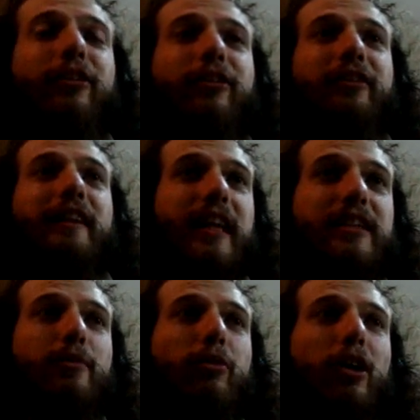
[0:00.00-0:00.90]

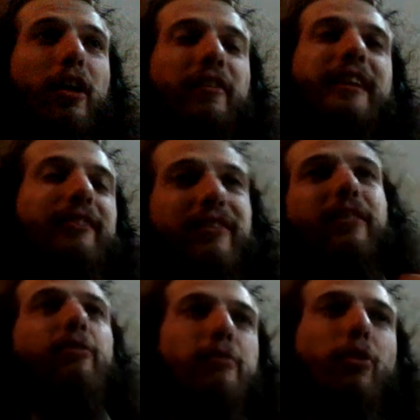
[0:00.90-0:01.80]
detachable collars, even if they
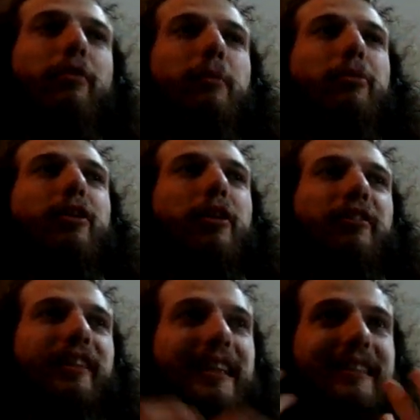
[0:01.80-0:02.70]
were removable collars,
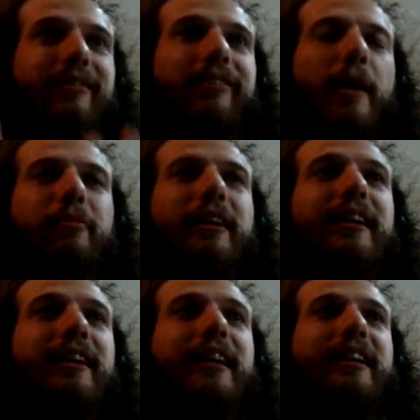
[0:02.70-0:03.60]
at least in
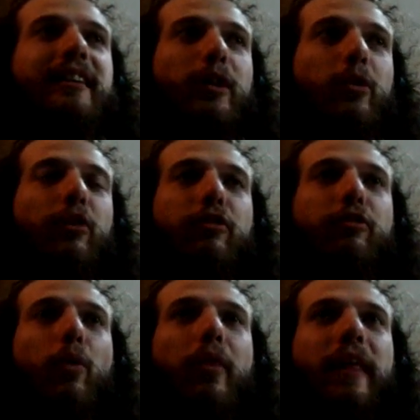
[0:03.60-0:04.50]
fabric, they could not
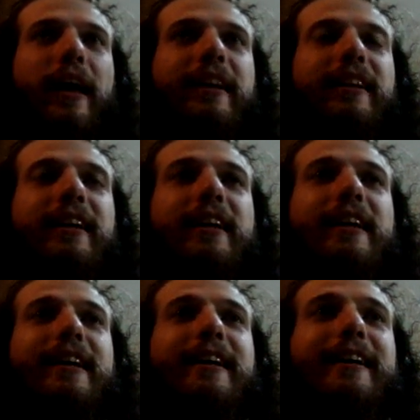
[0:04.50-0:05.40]
afford that.
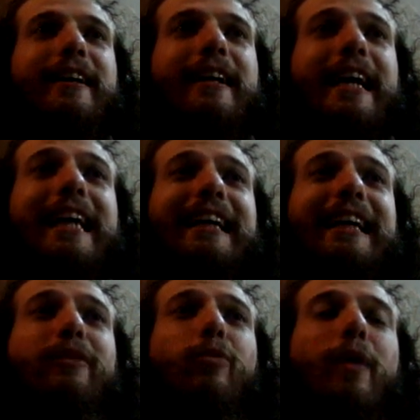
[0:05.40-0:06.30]
It,
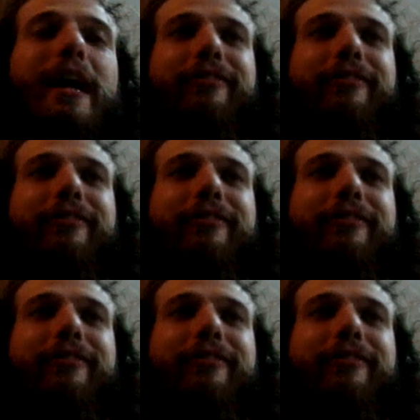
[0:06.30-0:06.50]
in a way,